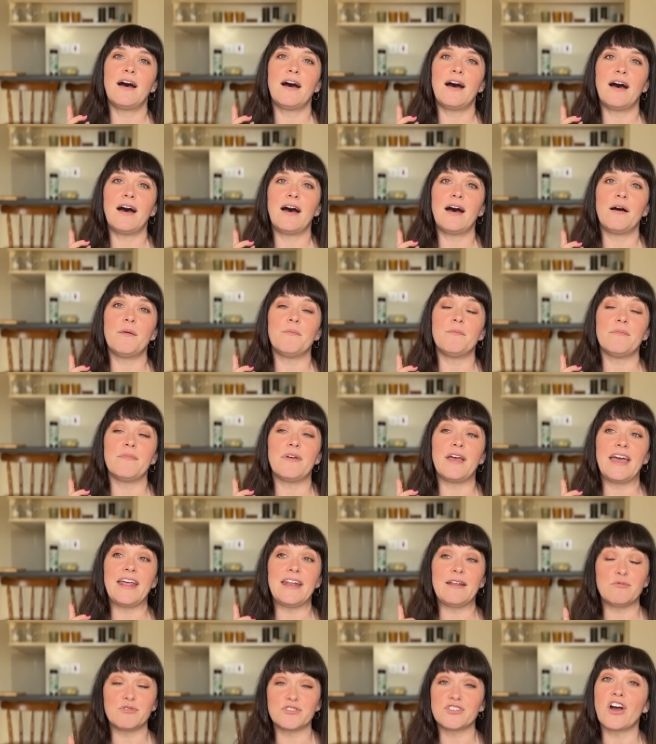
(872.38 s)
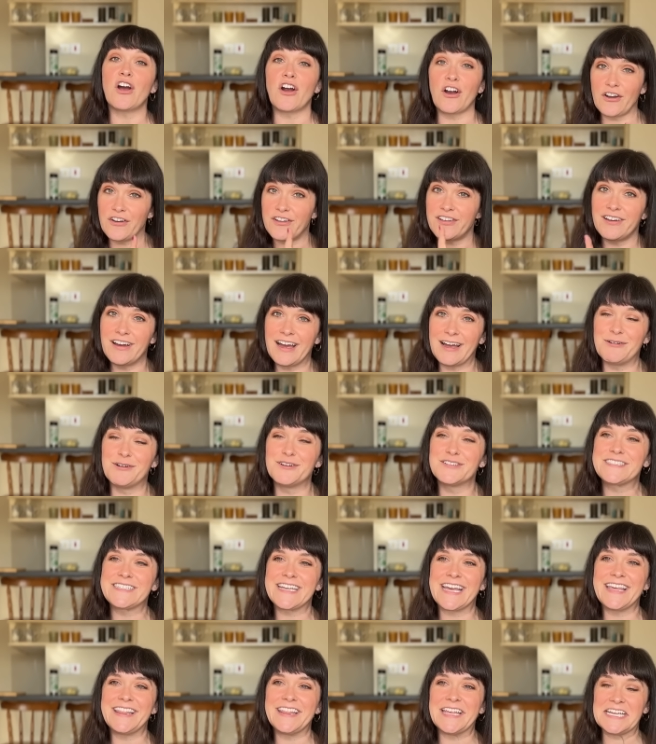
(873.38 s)
And it was hard. I will
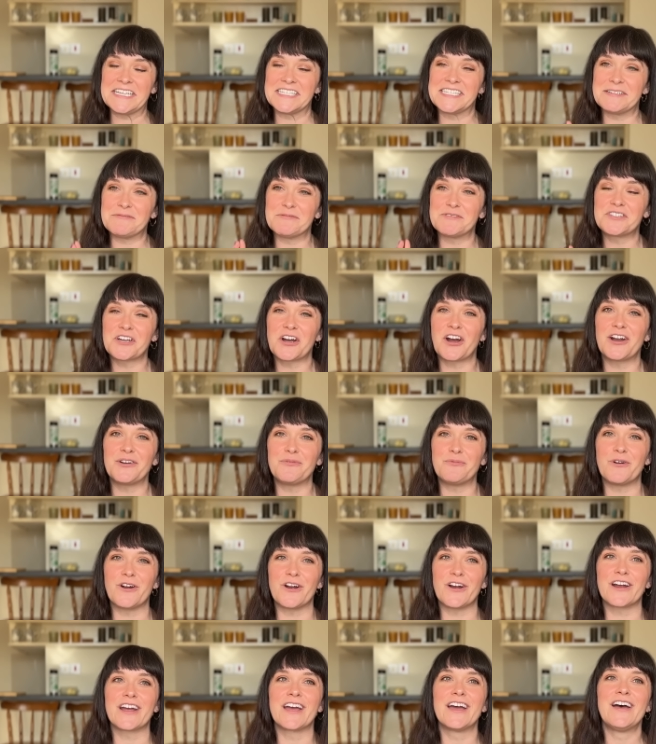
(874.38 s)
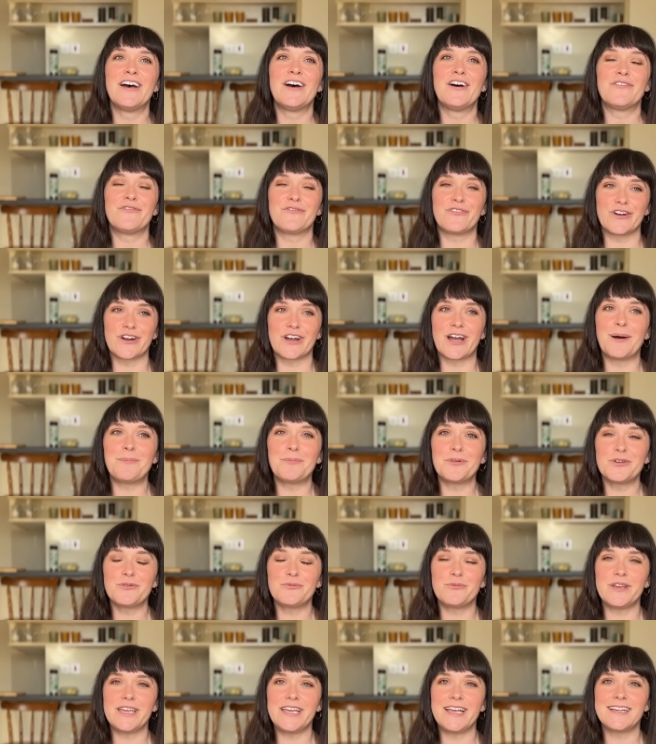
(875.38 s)
say this, it was hard work. For a couple
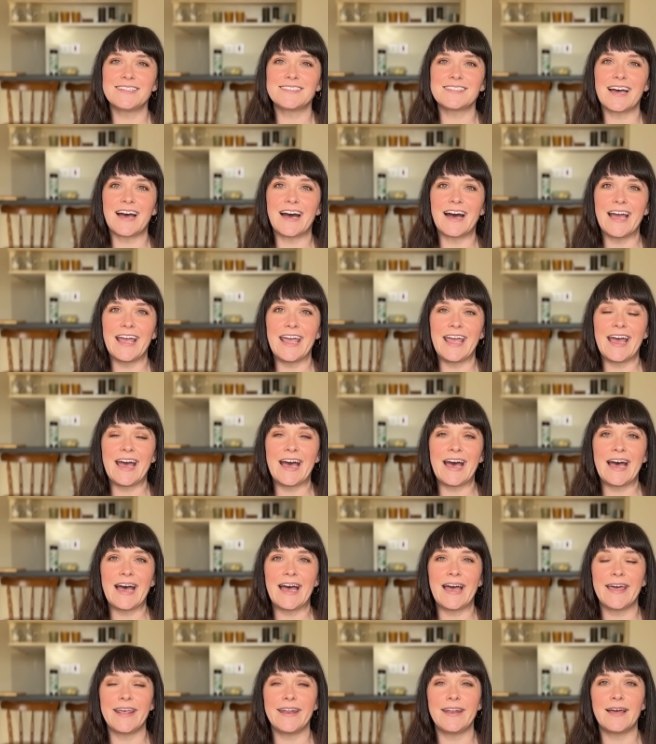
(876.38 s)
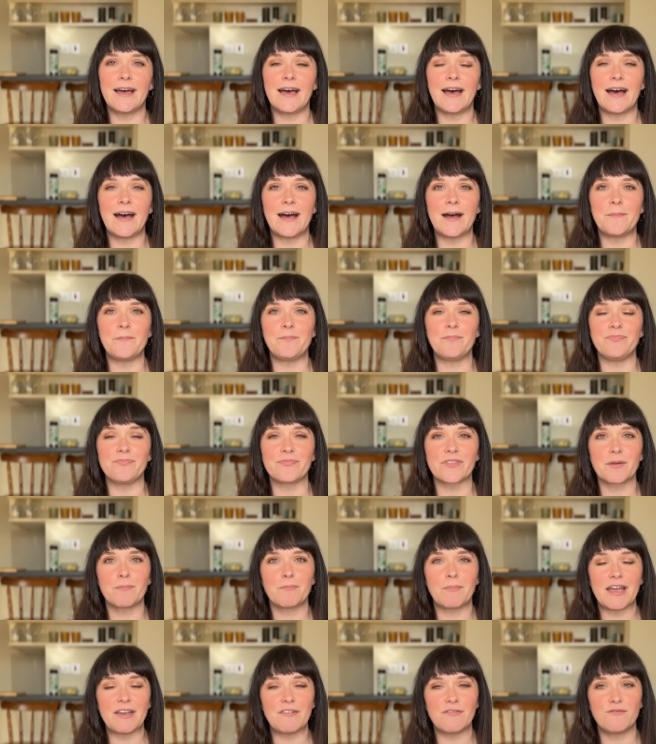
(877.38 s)
of weeks, I had
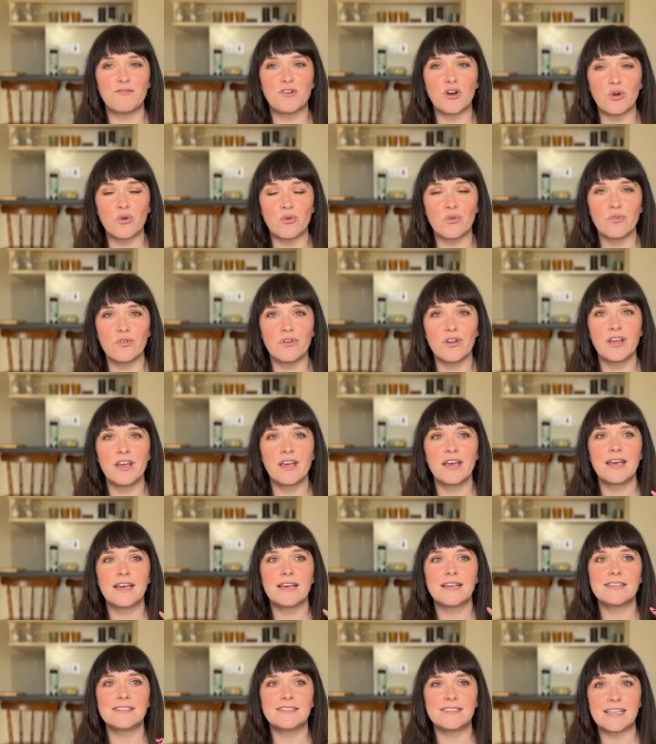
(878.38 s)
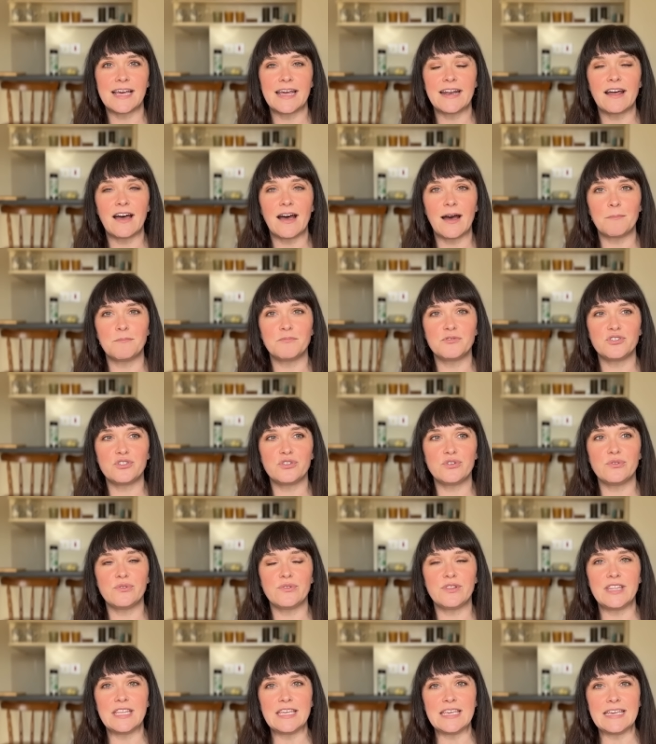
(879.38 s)
my phone set up
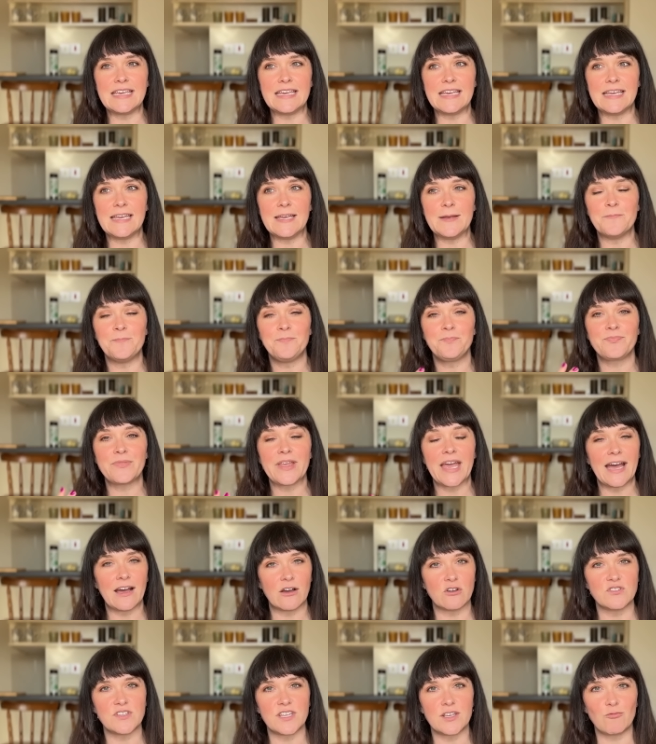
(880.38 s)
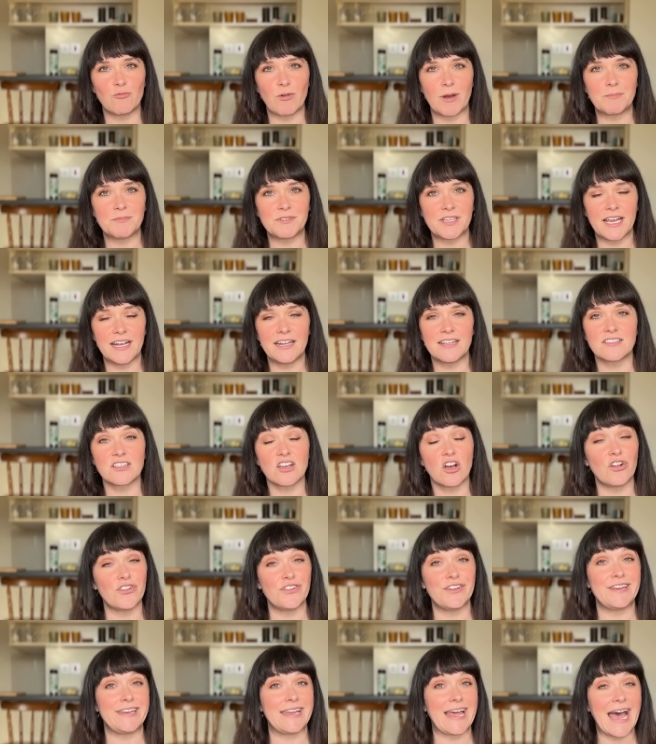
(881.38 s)
to the housing website. It's
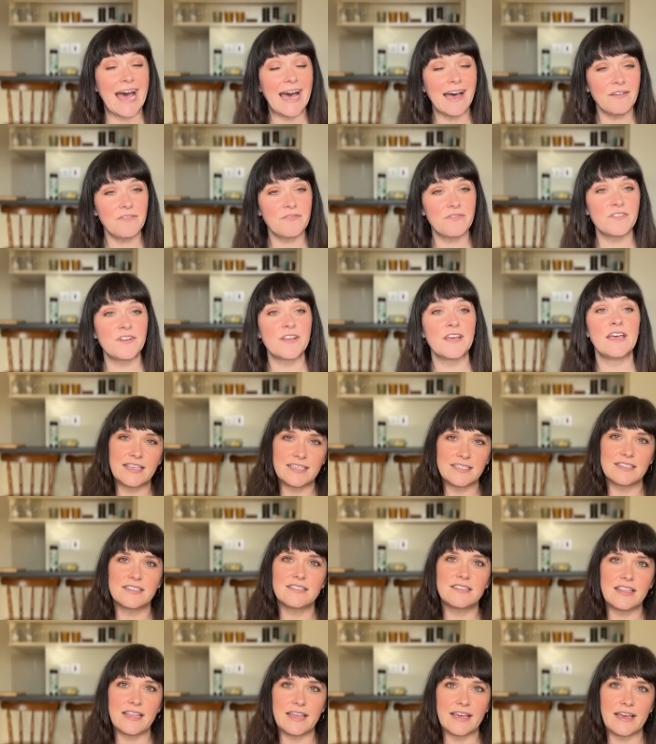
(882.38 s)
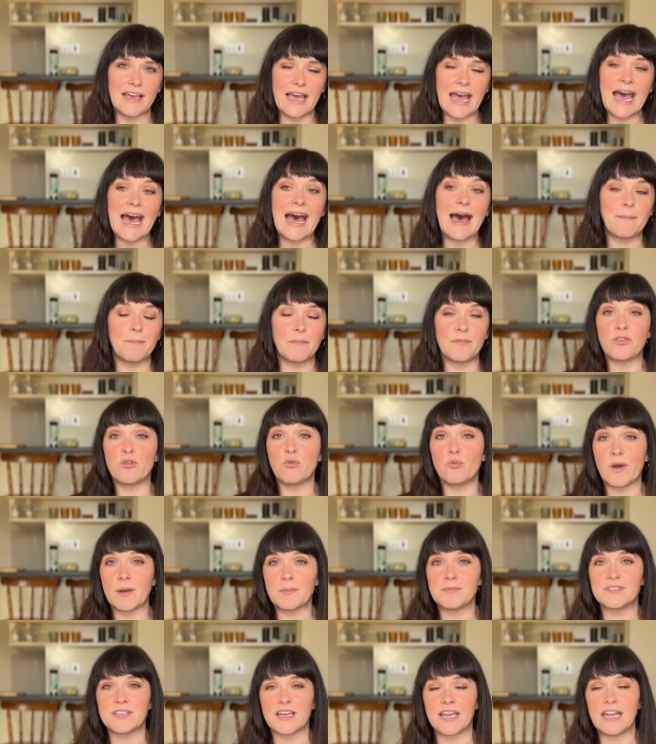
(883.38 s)
called Daft. This is the app and the
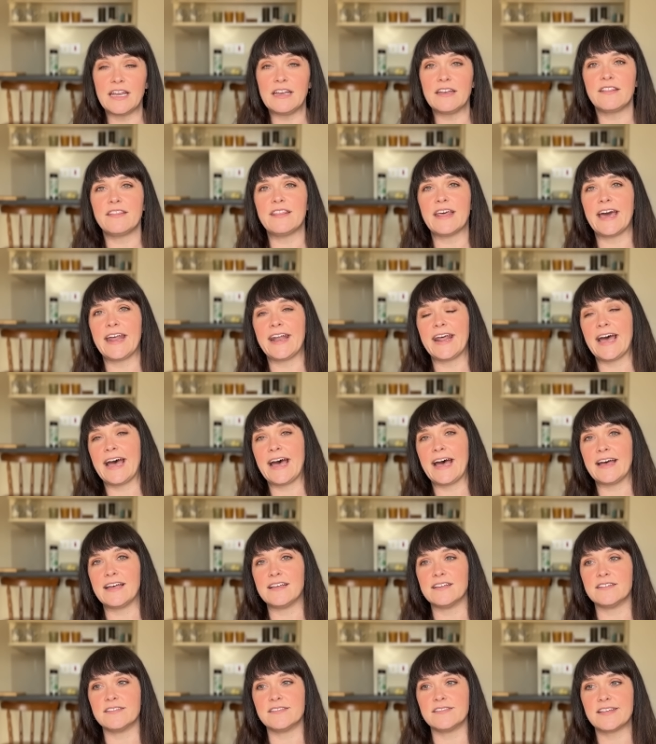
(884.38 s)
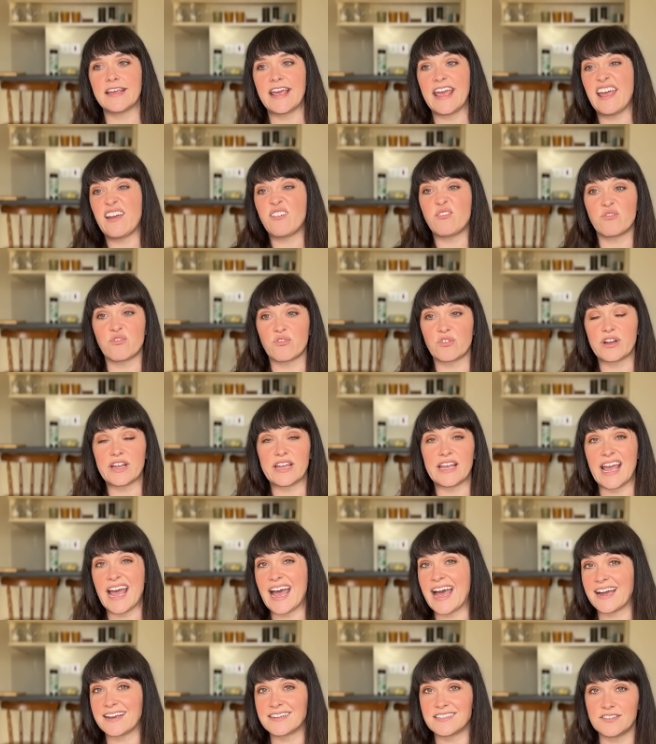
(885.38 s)
website that has every
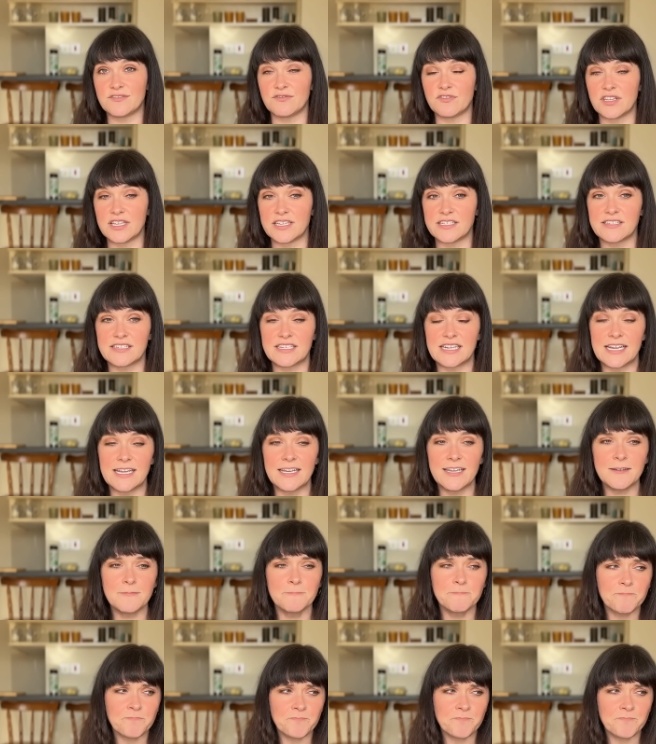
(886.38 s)
active listing.